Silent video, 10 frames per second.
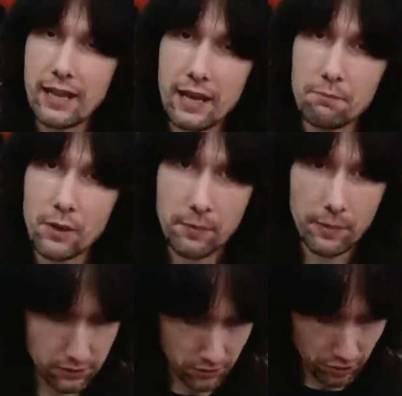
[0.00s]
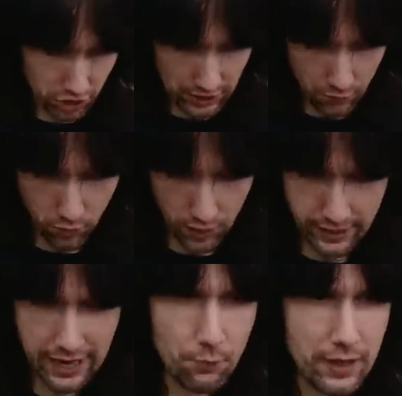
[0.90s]
that minor pentatonic shape one,
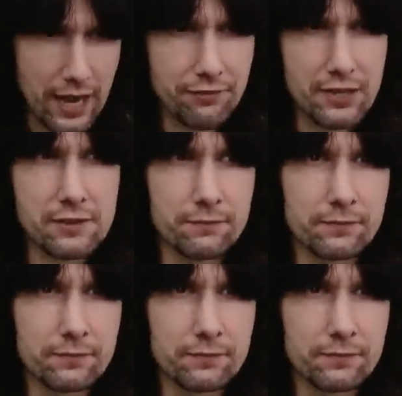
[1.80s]
and we have this,